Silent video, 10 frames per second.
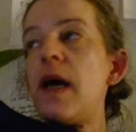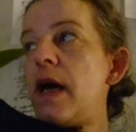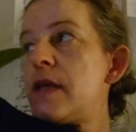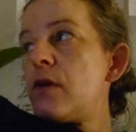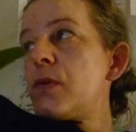
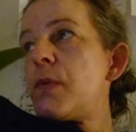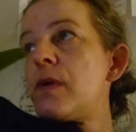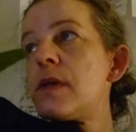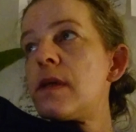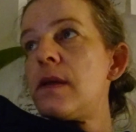I don't
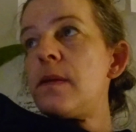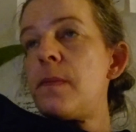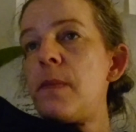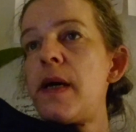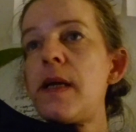want
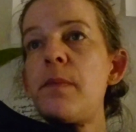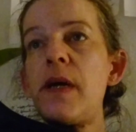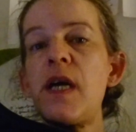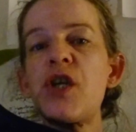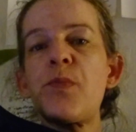my
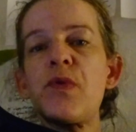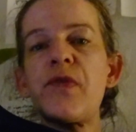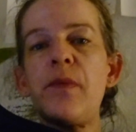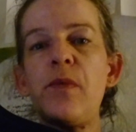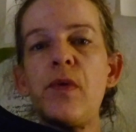
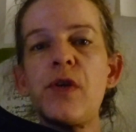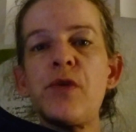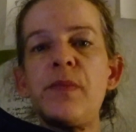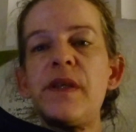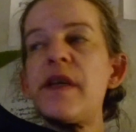Anspruchsvermögen
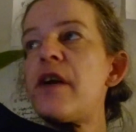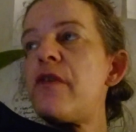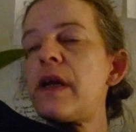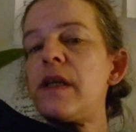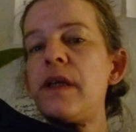to be
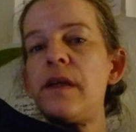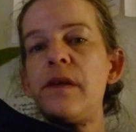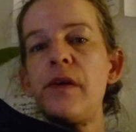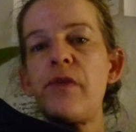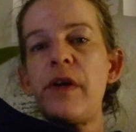directly
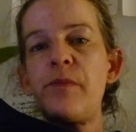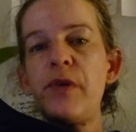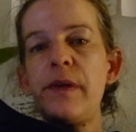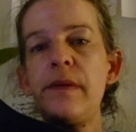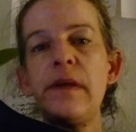in Great
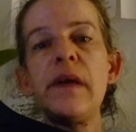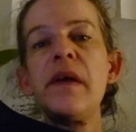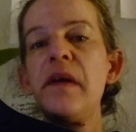Britain,